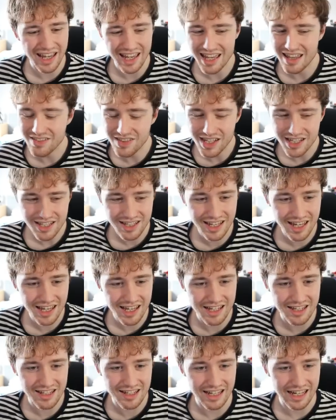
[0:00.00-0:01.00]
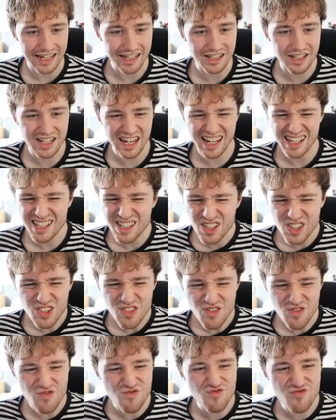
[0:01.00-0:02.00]
in this case, it
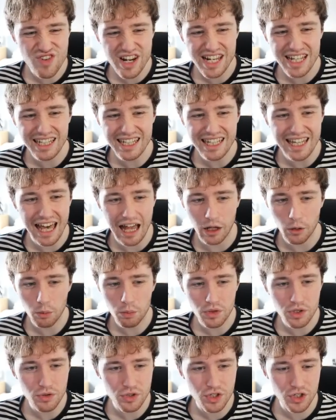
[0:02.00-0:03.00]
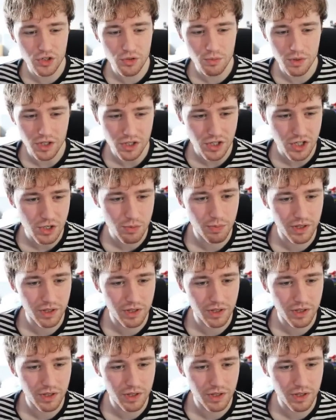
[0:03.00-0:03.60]
doesn't really help you too much,